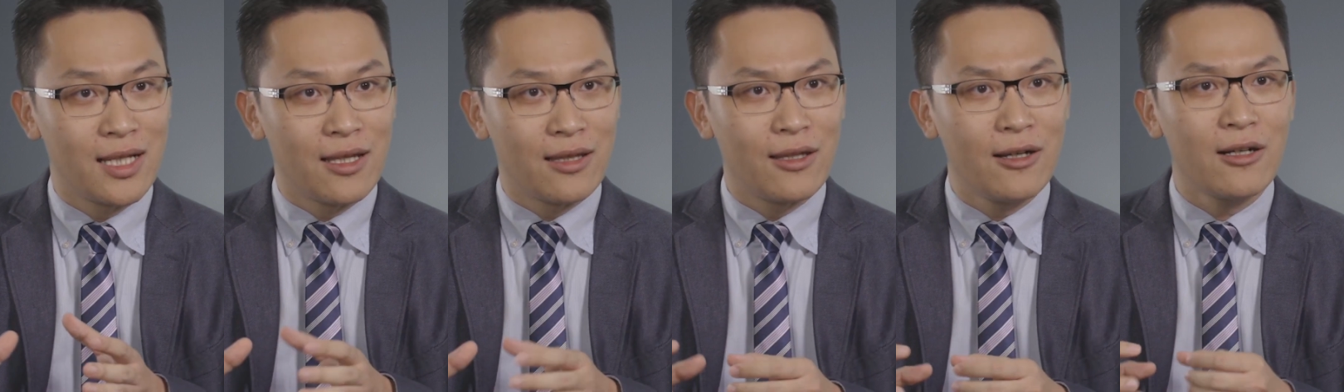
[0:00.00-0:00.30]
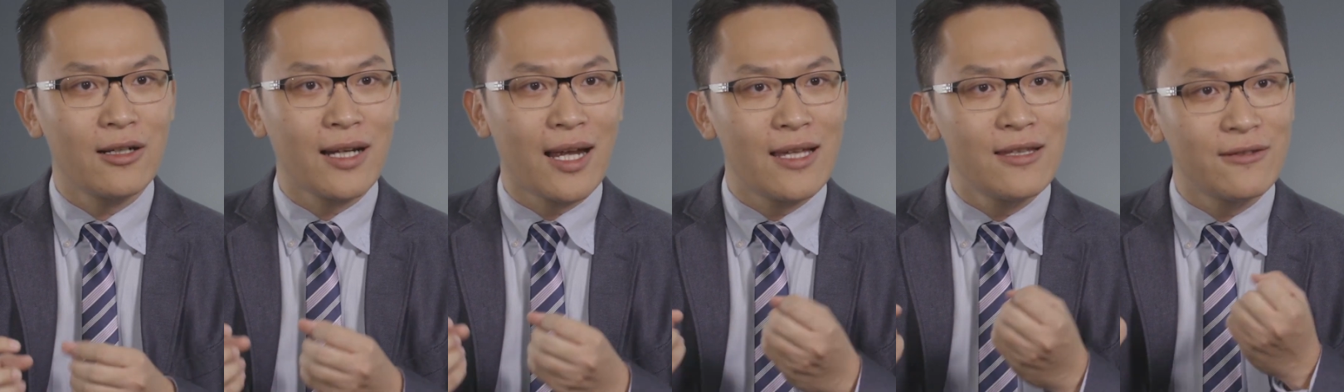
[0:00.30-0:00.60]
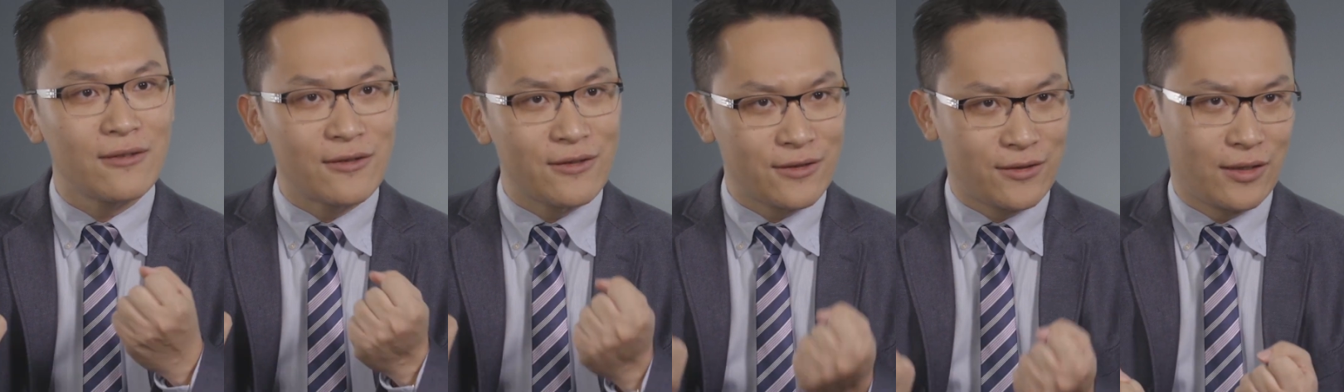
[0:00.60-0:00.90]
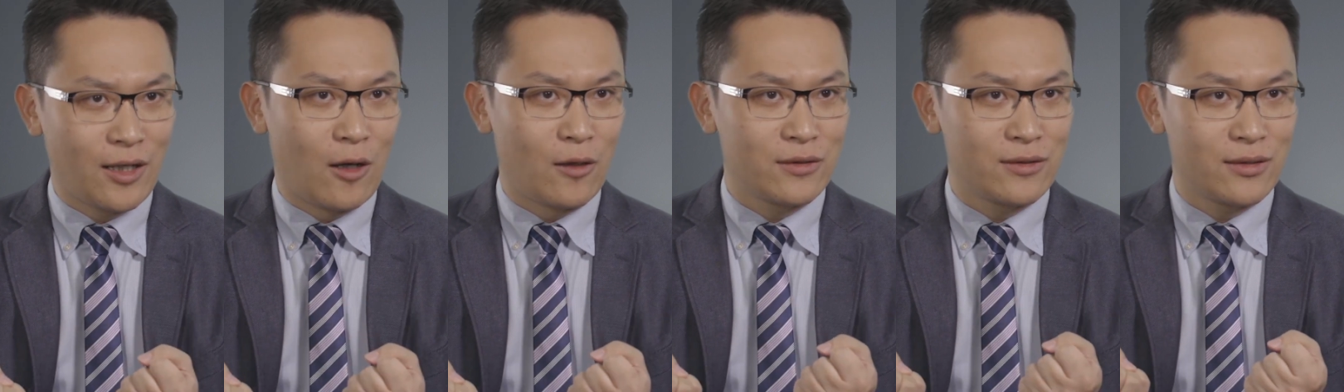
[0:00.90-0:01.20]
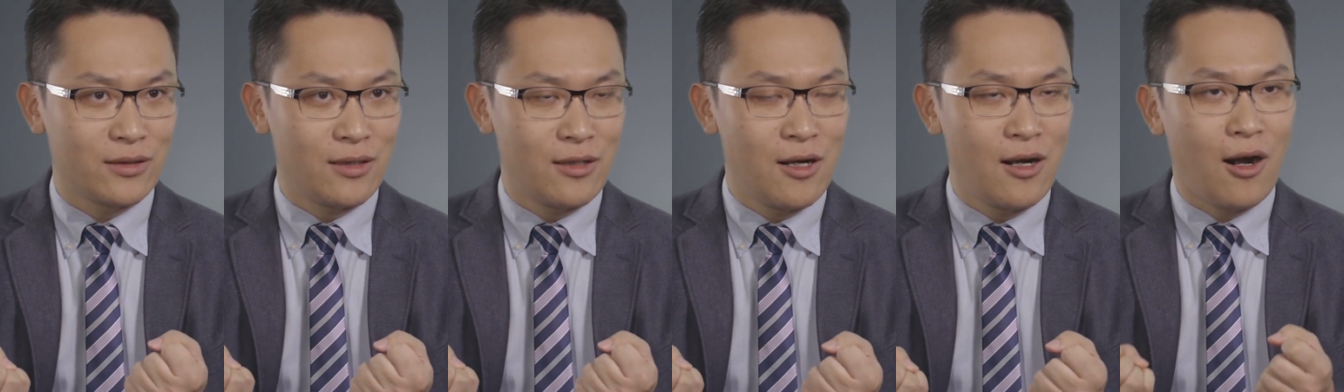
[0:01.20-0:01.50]
their cancer
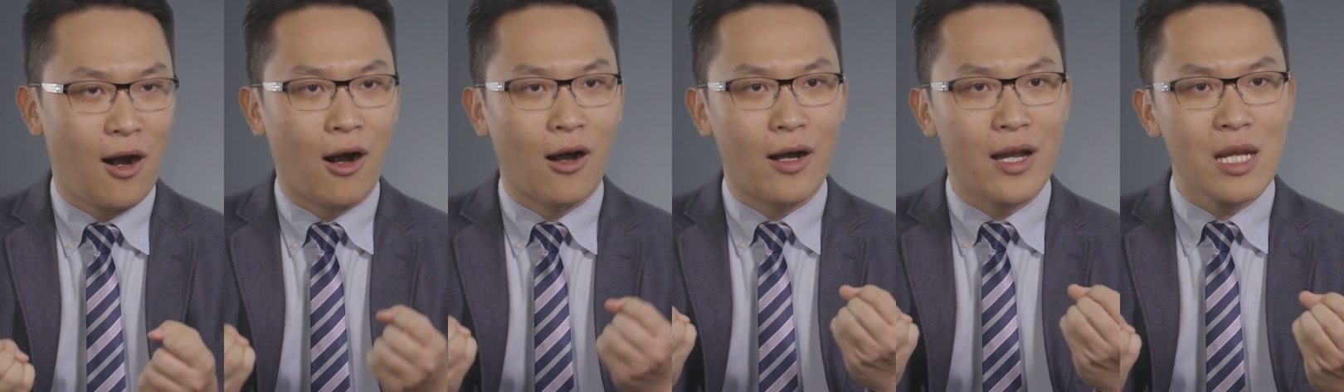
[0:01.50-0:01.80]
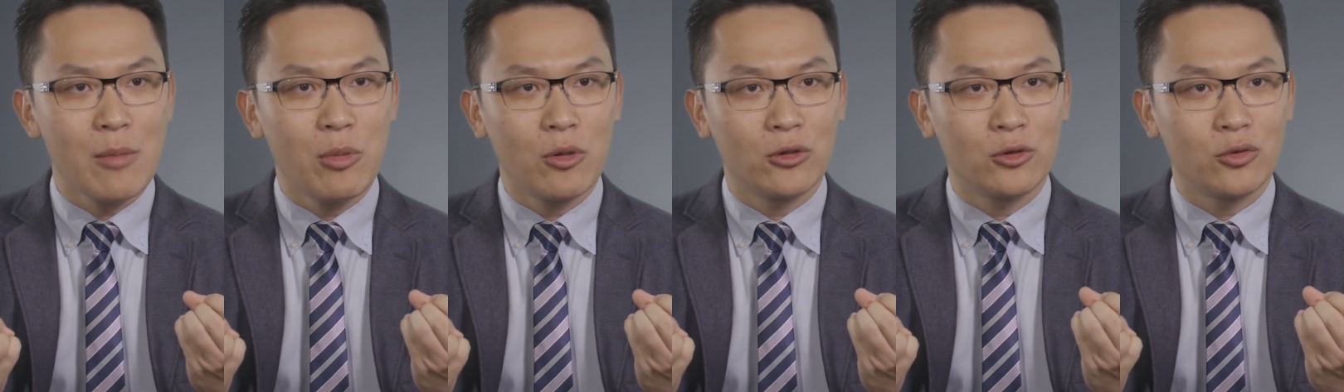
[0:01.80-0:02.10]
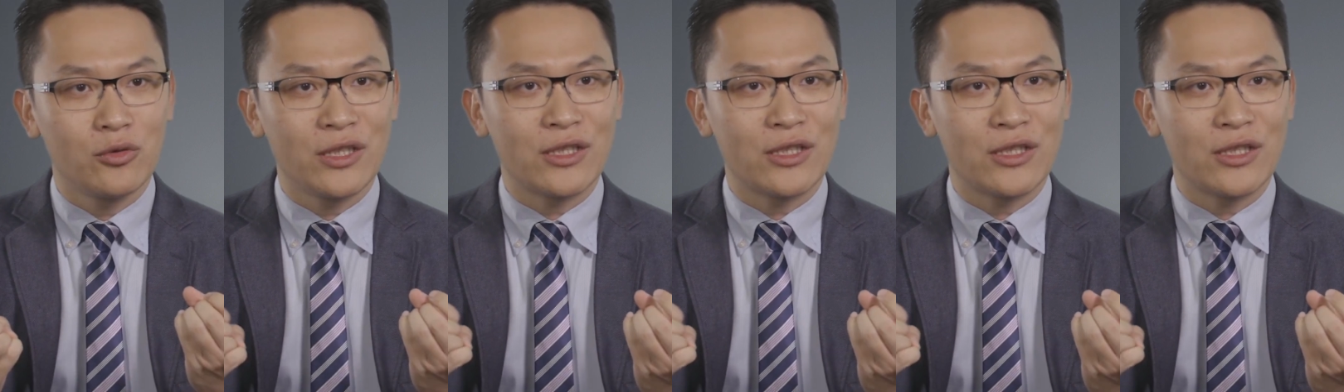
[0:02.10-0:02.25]
cells are able to